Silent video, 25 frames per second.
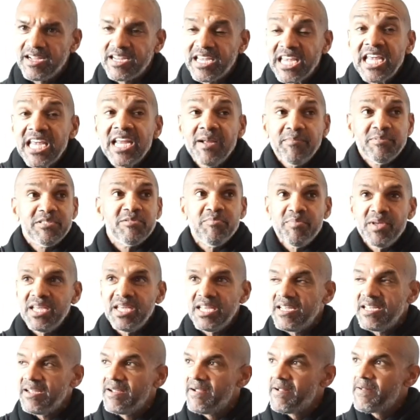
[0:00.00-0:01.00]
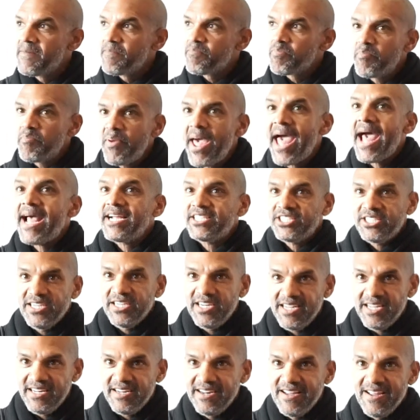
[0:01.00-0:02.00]
keeps me
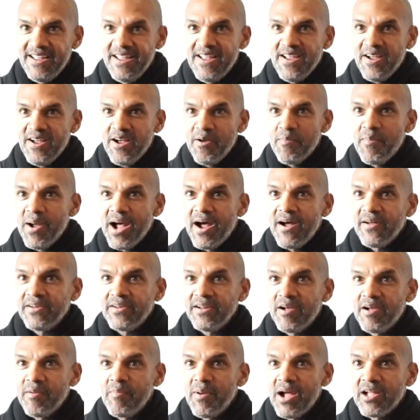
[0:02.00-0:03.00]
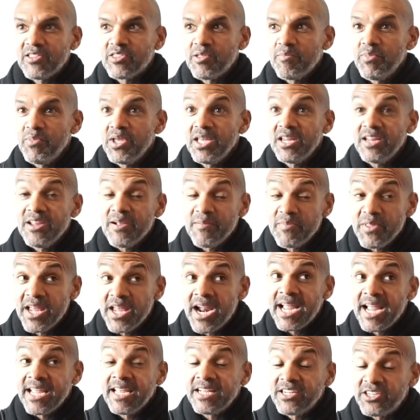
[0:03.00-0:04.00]
passionate about the medium, that
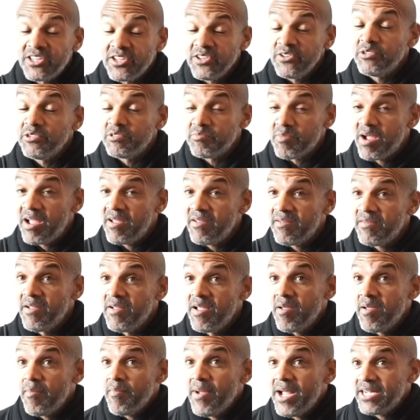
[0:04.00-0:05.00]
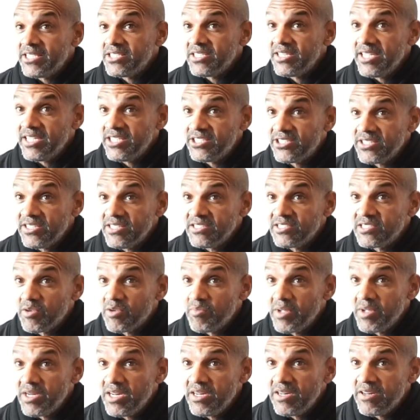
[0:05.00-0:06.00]
I get to use my imagination in so
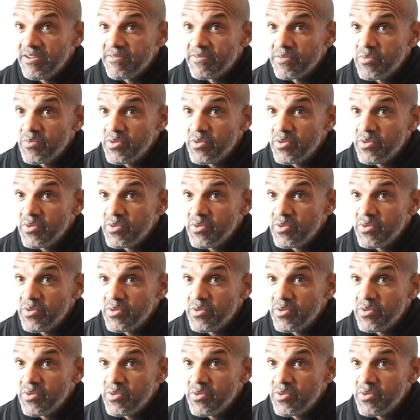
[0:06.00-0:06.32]
many different